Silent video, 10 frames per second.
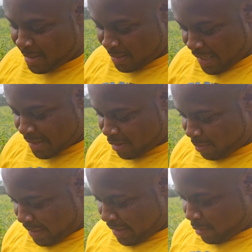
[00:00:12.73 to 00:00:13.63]
These
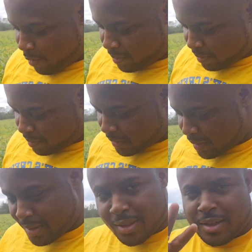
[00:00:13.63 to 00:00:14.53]
gonna be
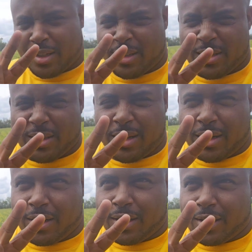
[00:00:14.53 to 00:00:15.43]

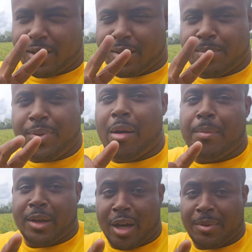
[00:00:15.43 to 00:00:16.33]

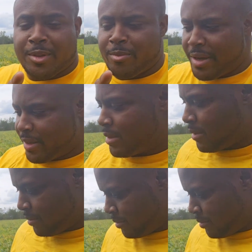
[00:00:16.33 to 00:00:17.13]
probably my number 2 beans.